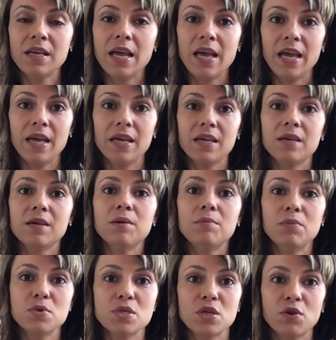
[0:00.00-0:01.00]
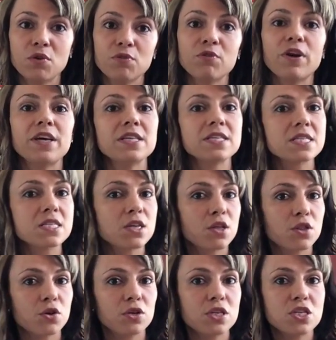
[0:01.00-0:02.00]
a musical phrase,
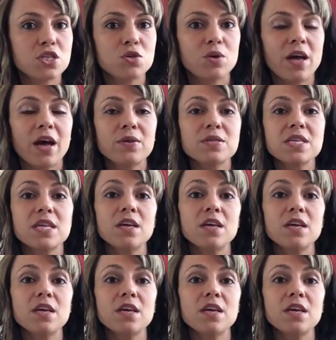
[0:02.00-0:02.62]
32 counts.